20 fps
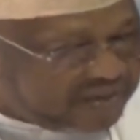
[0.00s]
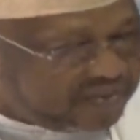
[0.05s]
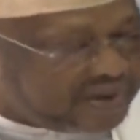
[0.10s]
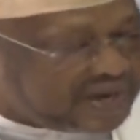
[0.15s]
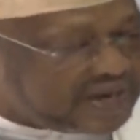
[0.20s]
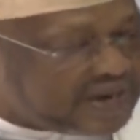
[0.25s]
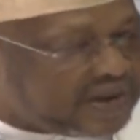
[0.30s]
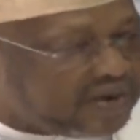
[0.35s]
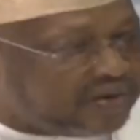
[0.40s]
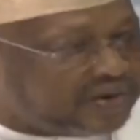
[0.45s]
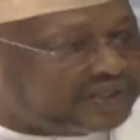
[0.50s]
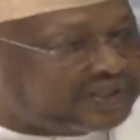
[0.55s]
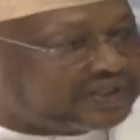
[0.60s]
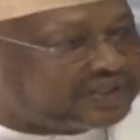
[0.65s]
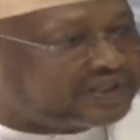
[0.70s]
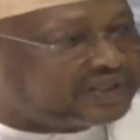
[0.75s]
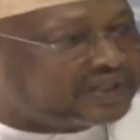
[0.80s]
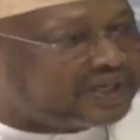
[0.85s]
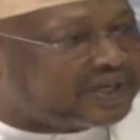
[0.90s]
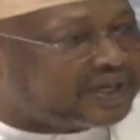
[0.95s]
When I
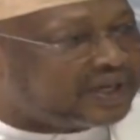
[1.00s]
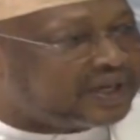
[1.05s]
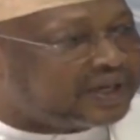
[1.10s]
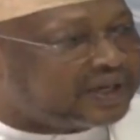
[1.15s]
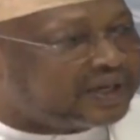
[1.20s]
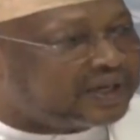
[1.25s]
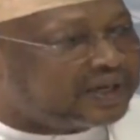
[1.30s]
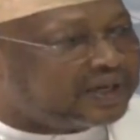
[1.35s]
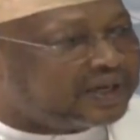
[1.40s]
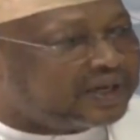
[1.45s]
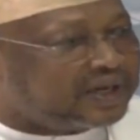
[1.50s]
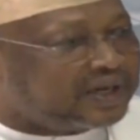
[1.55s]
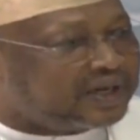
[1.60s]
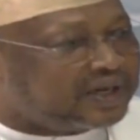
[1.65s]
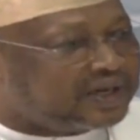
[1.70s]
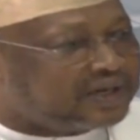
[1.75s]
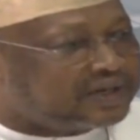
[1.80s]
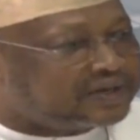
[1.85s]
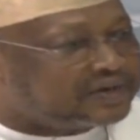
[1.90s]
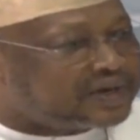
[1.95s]
was
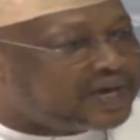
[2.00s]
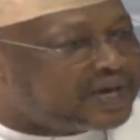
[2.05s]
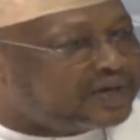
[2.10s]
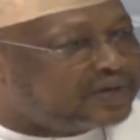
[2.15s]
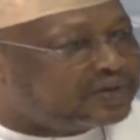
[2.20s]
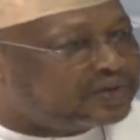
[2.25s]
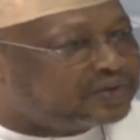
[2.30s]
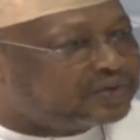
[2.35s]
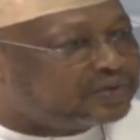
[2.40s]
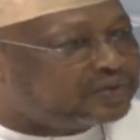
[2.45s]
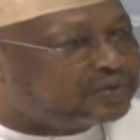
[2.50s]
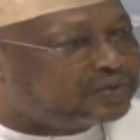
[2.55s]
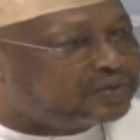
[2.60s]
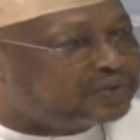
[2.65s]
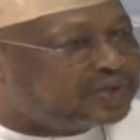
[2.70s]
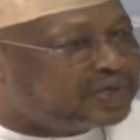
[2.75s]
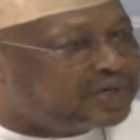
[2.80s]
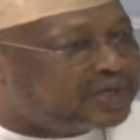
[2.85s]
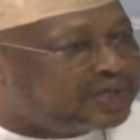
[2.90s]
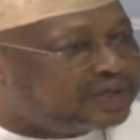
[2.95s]
trying
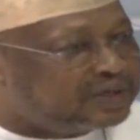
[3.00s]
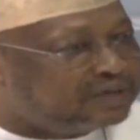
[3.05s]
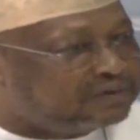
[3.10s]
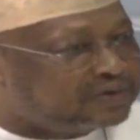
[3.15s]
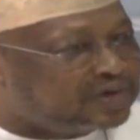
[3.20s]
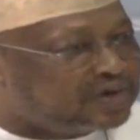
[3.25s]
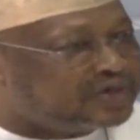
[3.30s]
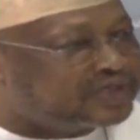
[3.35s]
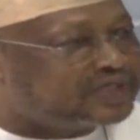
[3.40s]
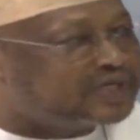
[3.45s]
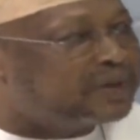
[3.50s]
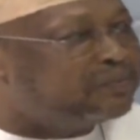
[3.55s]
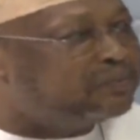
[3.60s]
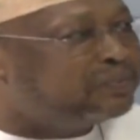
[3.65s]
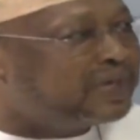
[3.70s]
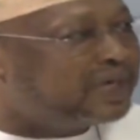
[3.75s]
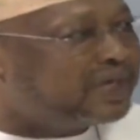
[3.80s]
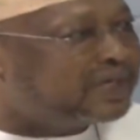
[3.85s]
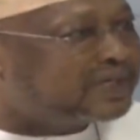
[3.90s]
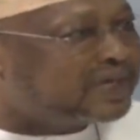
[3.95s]
to
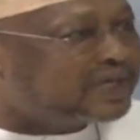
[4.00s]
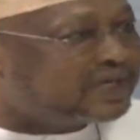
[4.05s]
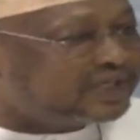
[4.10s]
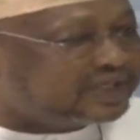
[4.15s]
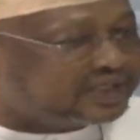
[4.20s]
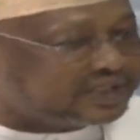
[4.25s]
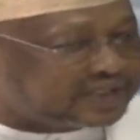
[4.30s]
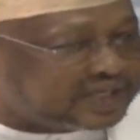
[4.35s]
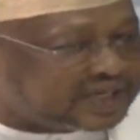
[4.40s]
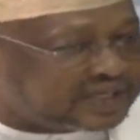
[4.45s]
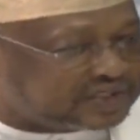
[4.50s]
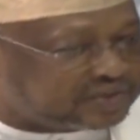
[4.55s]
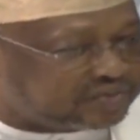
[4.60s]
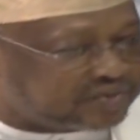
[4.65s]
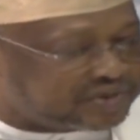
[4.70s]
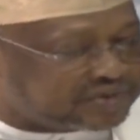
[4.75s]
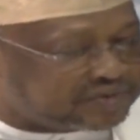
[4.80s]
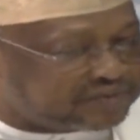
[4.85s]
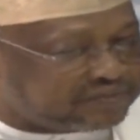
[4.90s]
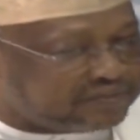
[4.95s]
contemplate and discuss
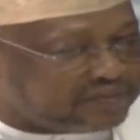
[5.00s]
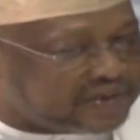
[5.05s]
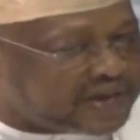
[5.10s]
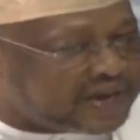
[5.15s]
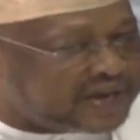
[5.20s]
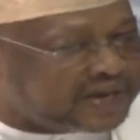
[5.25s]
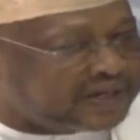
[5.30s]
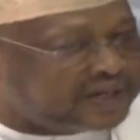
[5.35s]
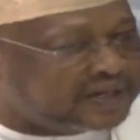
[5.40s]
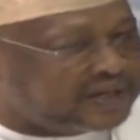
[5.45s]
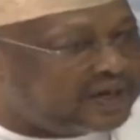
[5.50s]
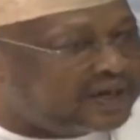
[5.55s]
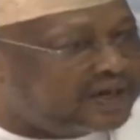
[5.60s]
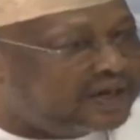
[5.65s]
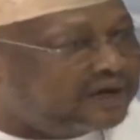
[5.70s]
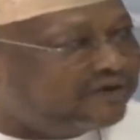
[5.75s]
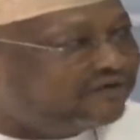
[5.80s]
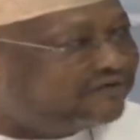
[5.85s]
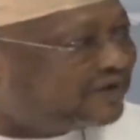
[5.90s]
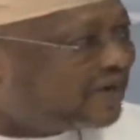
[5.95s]
with my
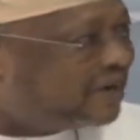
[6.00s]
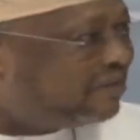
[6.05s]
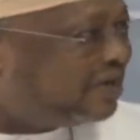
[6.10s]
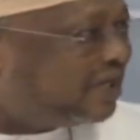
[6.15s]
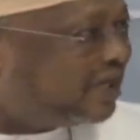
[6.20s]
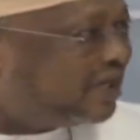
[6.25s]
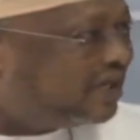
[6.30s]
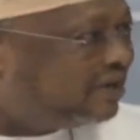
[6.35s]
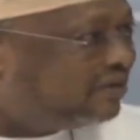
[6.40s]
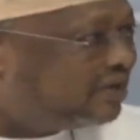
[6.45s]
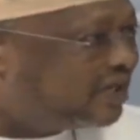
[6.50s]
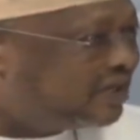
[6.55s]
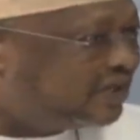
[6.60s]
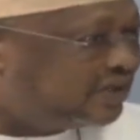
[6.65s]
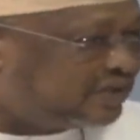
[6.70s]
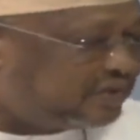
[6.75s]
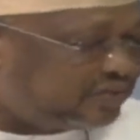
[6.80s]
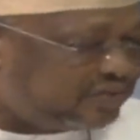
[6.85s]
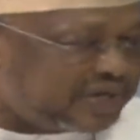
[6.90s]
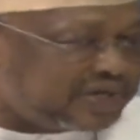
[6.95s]
family,
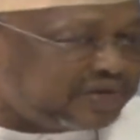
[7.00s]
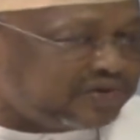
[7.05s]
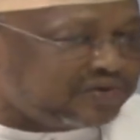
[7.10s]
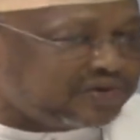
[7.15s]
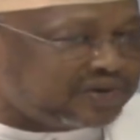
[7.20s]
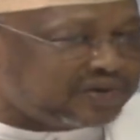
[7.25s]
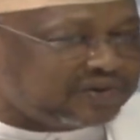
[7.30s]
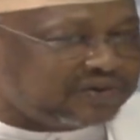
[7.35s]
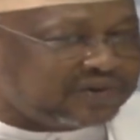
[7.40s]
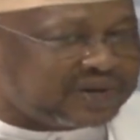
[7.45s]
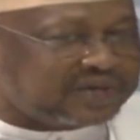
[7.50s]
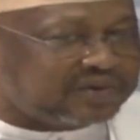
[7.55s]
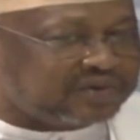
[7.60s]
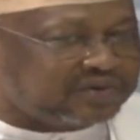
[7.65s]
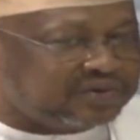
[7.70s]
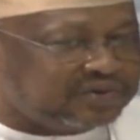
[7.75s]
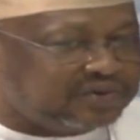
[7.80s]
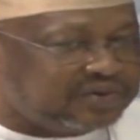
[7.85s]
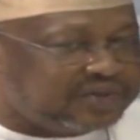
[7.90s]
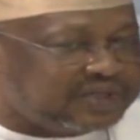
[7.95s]
because when you want to
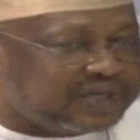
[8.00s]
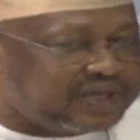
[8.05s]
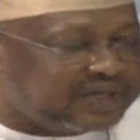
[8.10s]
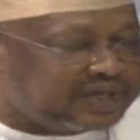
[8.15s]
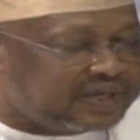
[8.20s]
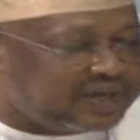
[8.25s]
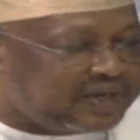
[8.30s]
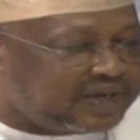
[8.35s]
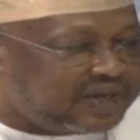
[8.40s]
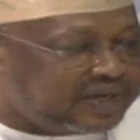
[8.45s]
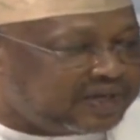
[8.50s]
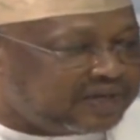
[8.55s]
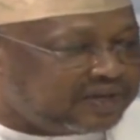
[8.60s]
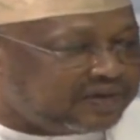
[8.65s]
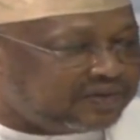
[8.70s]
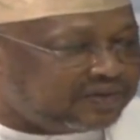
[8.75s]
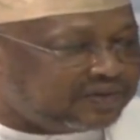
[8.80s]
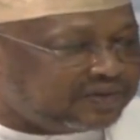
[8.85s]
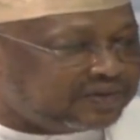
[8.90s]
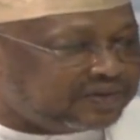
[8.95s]
do that,
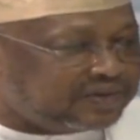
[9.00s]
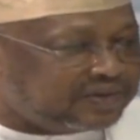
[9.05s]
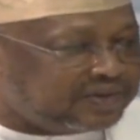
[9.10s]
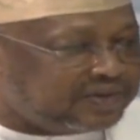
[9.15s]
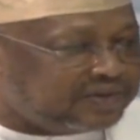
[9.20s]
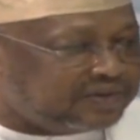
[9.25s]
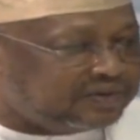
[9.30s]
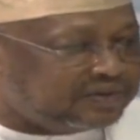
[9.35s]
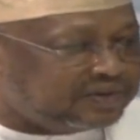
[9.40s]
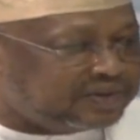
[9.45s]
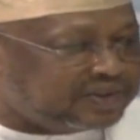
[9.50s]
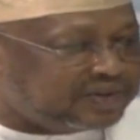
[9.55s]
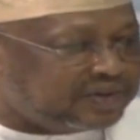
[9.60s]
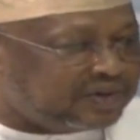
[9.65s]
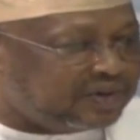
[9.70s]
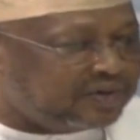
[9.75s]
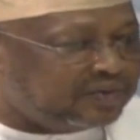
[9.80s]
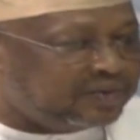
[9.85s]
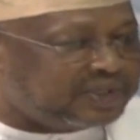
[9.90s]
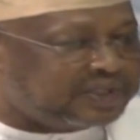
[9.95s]
you would
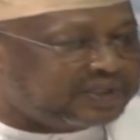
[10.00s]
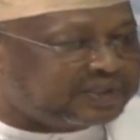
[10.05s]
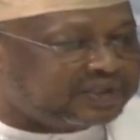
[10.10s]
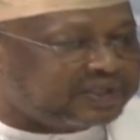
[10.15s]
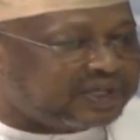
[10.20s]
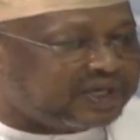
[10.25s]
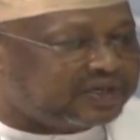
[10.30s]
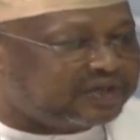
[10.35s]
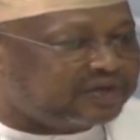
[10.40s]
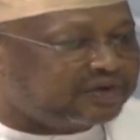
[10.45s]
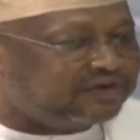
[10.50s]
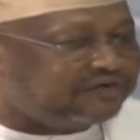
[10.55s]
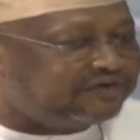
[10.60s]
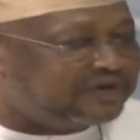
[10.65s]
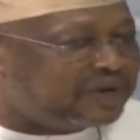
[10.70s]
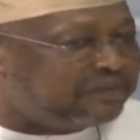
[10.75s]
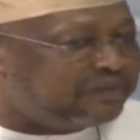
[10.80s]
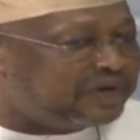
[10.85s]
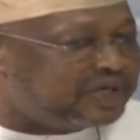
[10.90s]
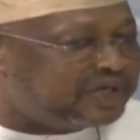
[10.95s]
always take your
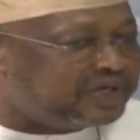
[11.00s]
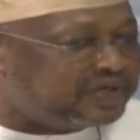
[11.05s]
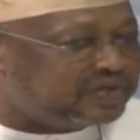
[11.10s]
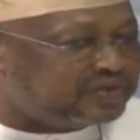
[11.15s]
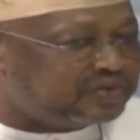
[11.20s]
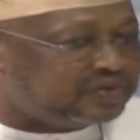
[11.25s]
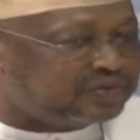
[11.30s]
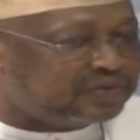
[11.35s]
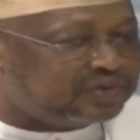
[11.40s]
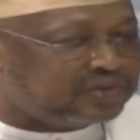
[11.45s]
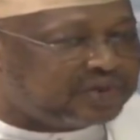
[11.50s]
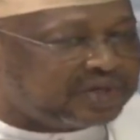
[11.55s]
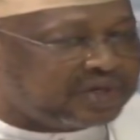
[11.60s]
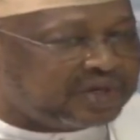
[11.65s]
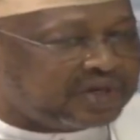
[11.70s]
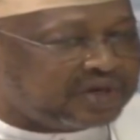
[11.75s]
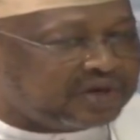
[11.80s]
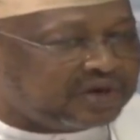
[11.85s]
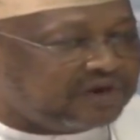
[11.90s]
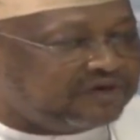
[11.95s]
family into
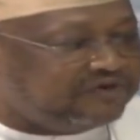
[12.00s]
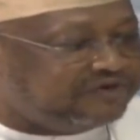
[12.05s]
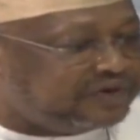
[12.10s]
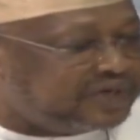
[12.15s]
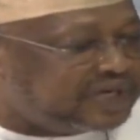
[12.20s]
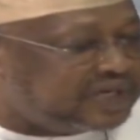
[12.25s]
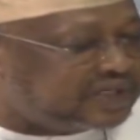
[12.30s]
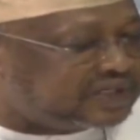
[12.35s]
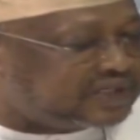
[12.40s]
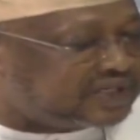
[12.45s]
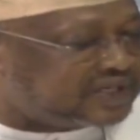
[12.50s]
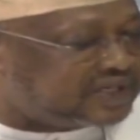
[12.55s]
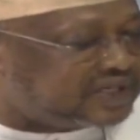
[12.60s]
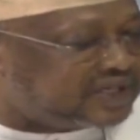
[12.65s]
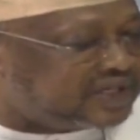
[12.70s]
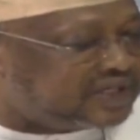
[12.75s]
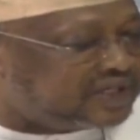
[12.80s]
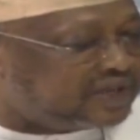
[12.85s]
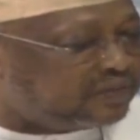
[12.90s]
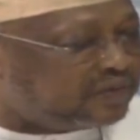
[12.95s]
confidence and
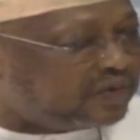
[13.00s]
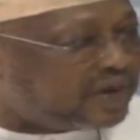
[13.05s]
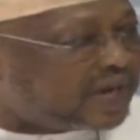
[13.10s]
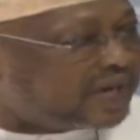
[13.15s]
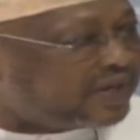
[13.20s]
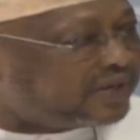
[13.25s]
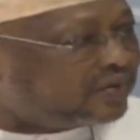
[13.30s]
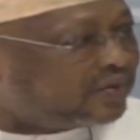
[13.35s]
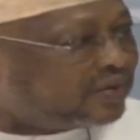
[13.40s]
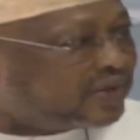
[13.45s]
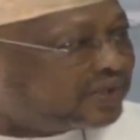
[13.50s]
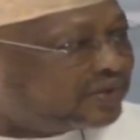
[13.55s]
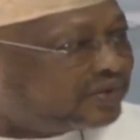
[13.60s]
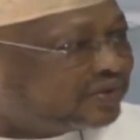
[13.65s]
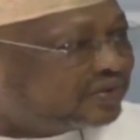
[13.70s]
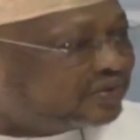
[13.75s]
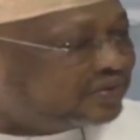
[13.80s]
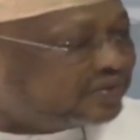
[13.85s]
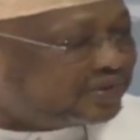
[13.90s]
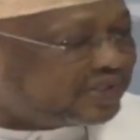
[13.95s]
tell them why you want to
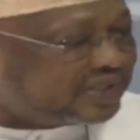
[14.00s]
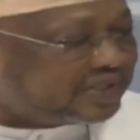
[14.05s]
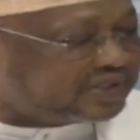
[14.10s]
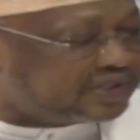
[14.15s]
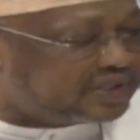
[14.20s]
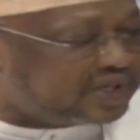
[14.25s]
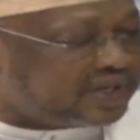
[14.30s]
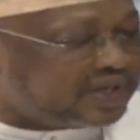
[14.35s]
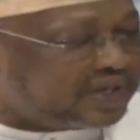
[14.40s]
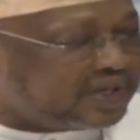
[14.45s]
do this.